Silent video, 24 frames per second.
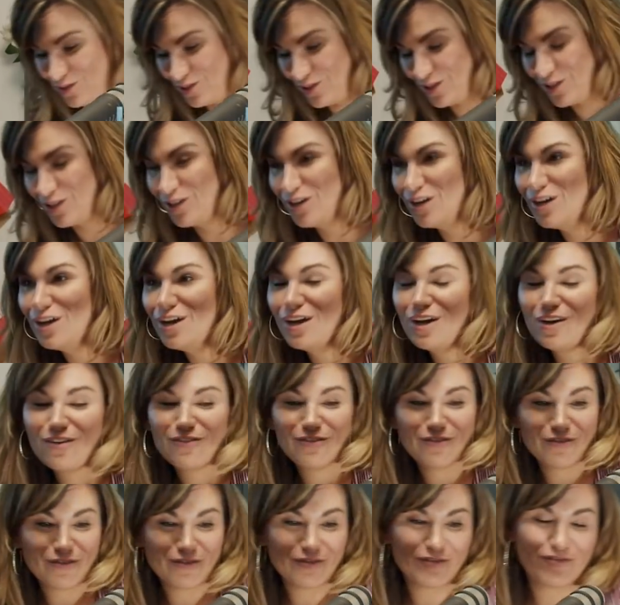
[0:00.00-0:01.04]
your
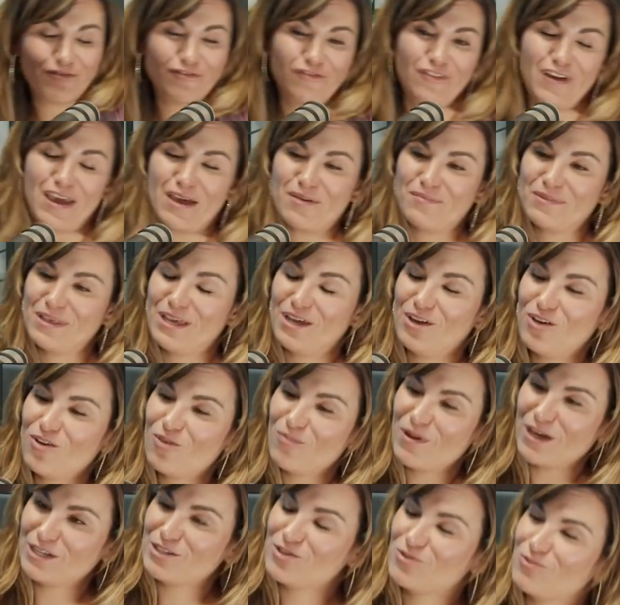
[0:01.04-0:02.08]
family and go
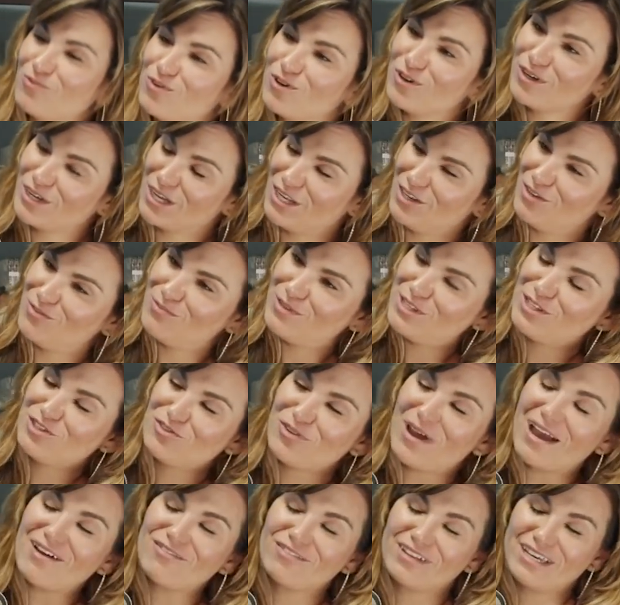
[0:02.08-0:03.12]
back to work, and you miss
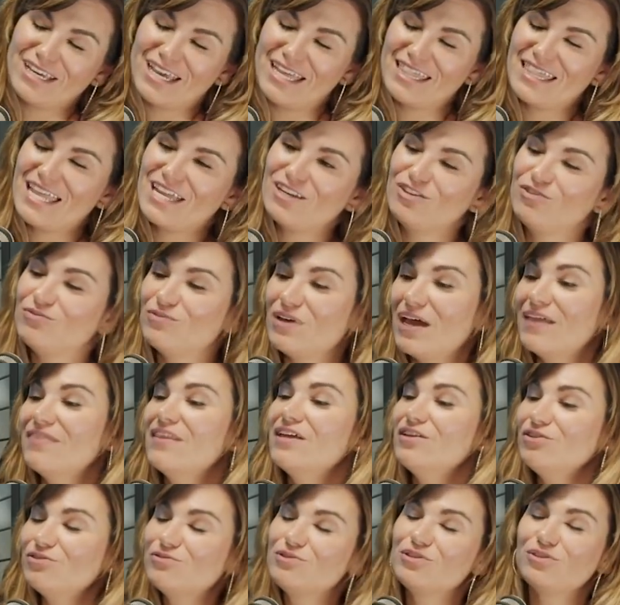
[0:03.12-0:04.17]
traveling, and then
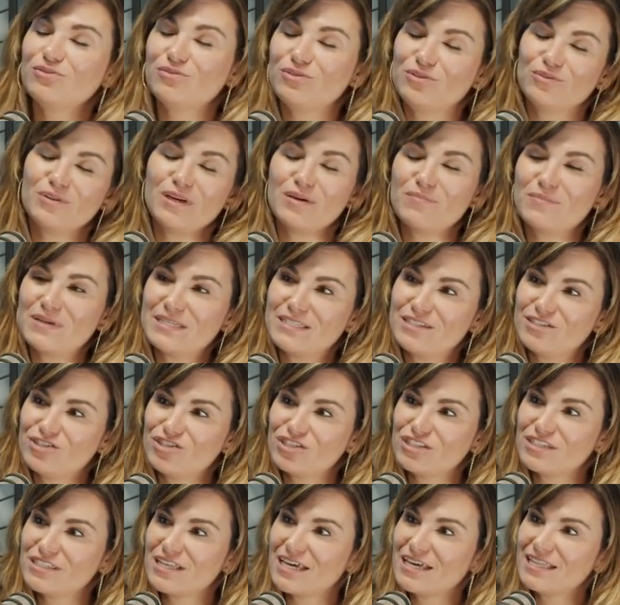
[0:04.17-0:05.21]
you get
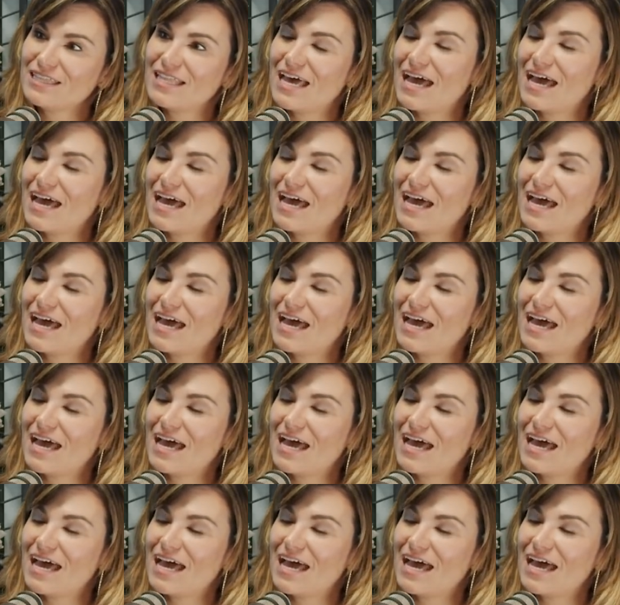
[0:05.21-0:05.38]
messages like